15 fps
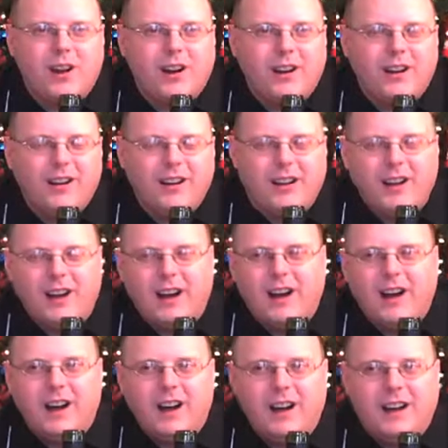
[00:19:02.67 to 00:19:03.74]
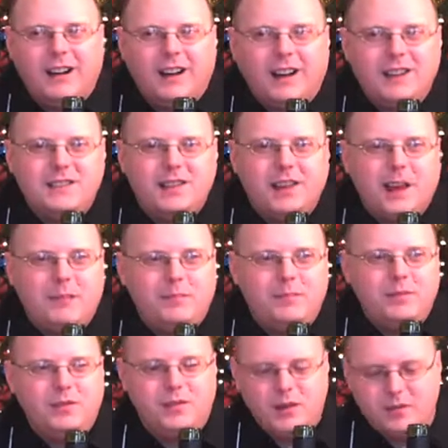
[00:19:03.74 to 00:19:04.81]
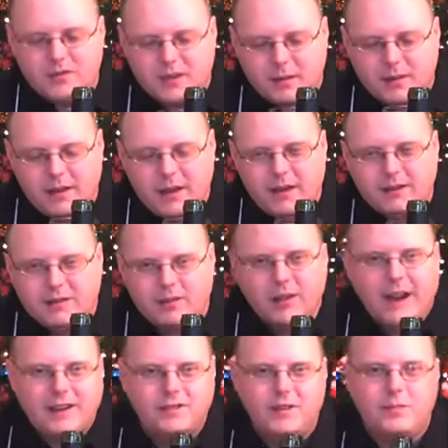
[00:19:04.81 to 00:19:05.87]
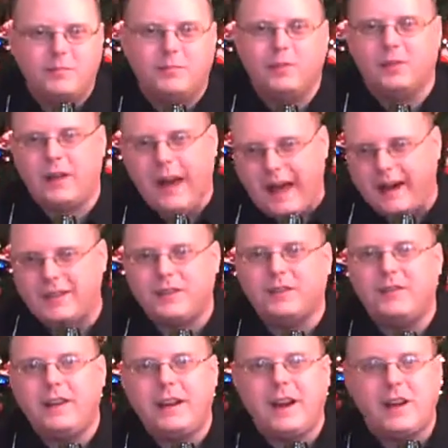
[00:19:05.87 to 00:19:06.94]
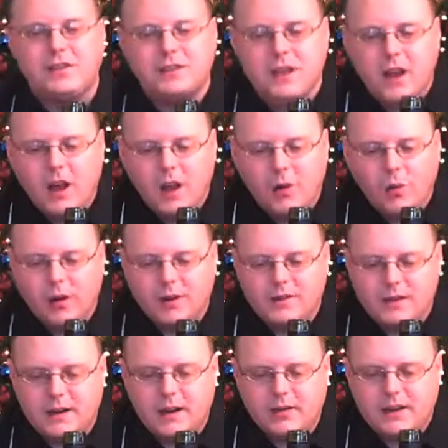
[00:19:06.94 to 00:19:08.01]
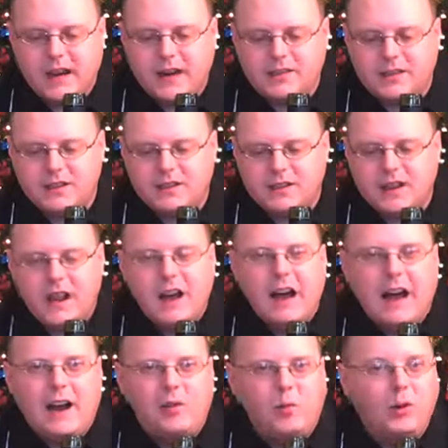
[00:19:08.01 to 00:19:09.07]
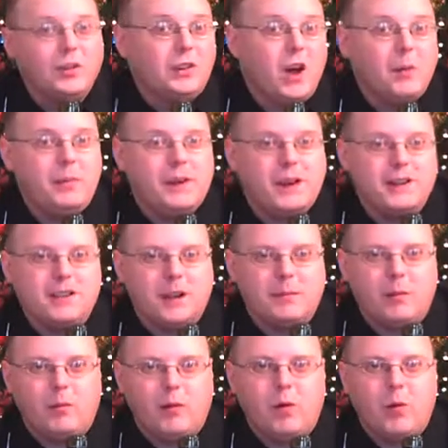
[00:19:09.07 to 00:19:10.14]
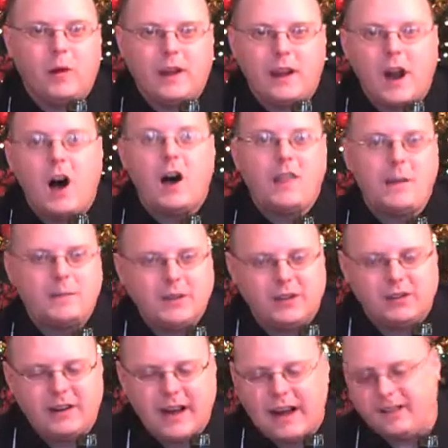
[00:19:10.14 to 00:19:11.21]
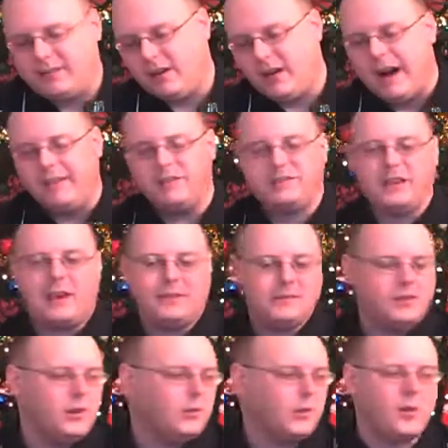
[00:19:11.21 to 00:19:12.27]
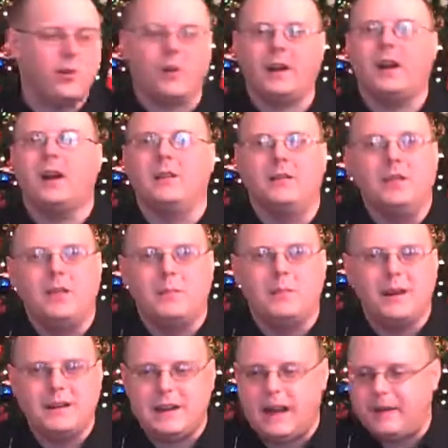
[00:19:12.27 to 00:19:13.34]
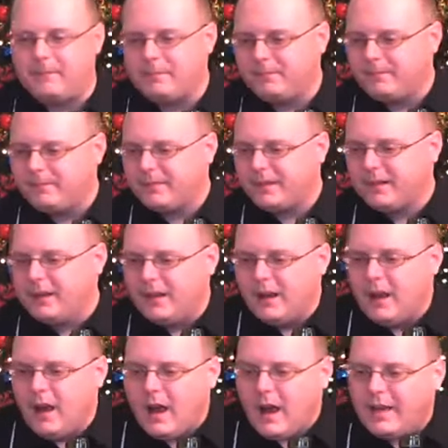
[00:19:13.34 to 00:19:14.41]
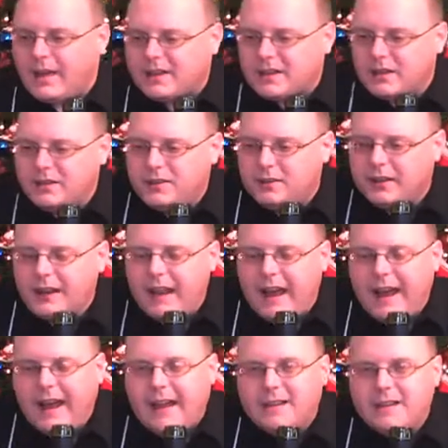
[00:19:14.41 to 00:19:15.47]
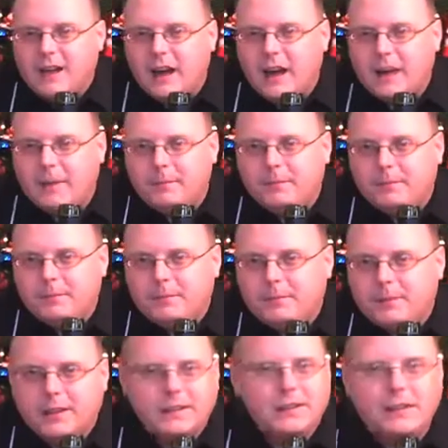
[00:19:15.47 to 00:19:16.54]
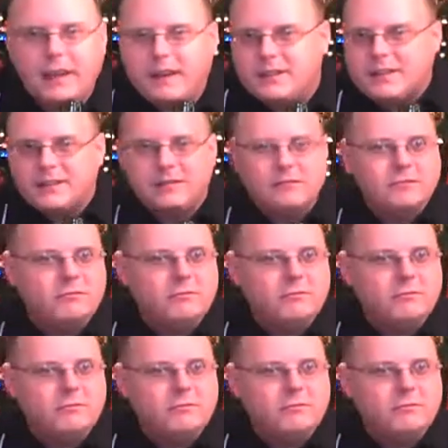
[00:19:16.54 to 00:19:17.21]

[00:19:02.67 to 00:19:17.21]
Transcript: are uh, until I do some of these, to actually edit the videos. Whereas in other cases, I will know because I'll be recording it on that particular day. You know, obviously I'm still recording on the Monday. That's going to do it, and um, click the links.